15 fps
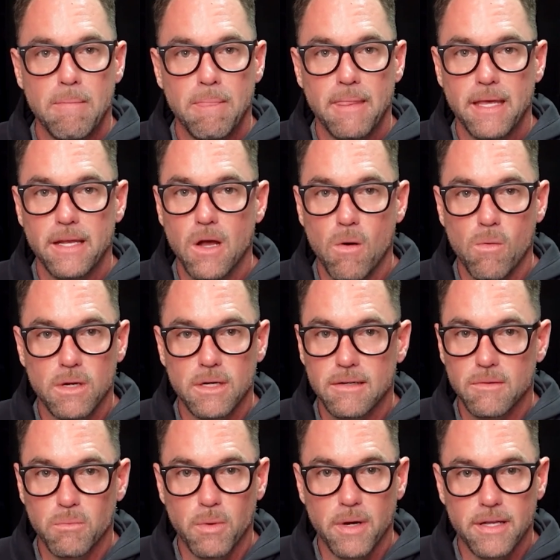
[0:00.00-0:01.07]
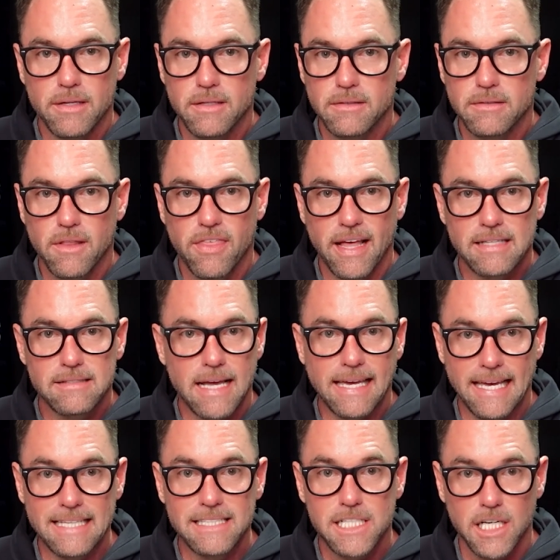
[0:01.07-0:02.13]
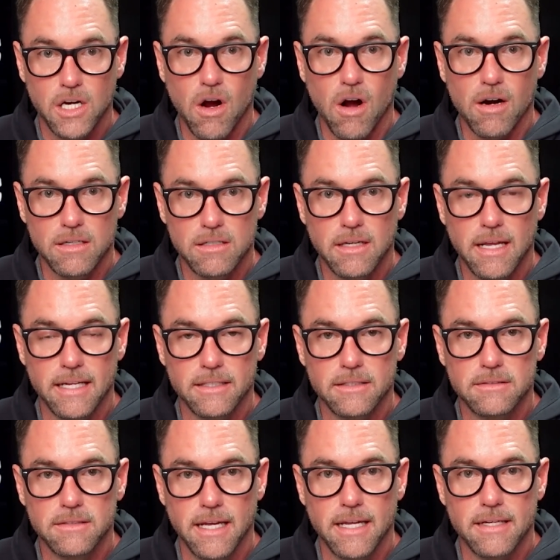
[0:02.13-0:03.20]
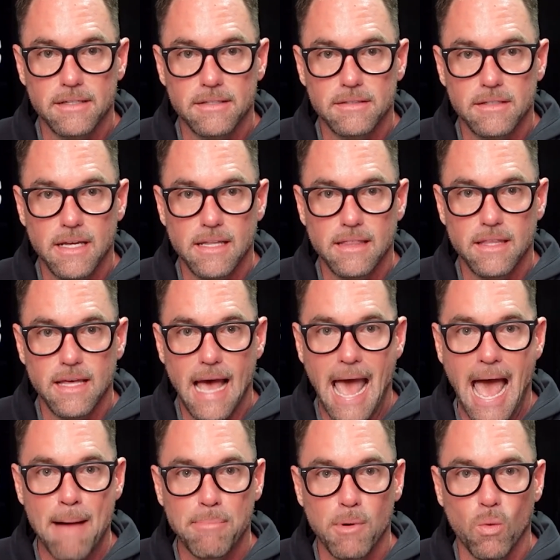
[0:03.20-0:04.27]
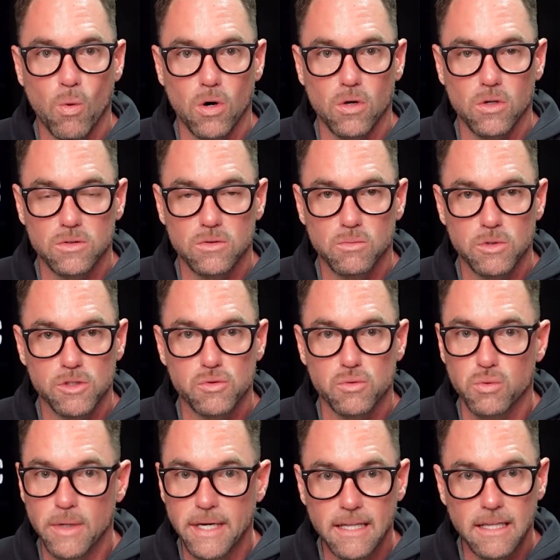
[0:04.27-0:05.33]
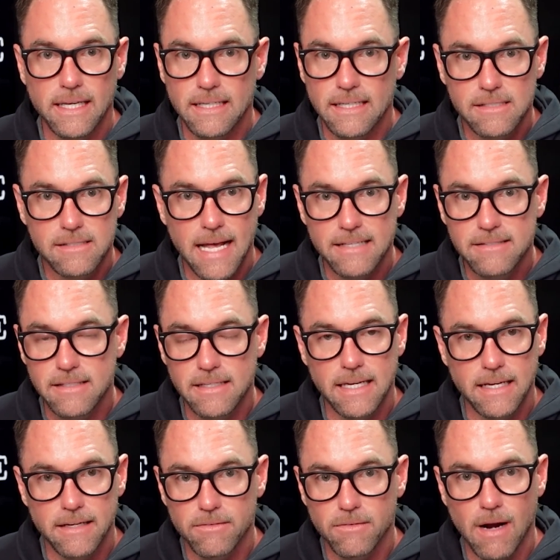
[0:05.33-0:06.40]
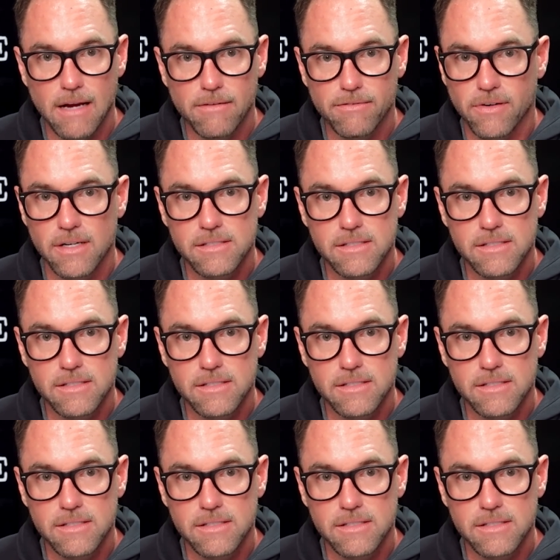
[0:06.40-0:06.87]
when things like Instacart and the app world was really a necessity, right, for us to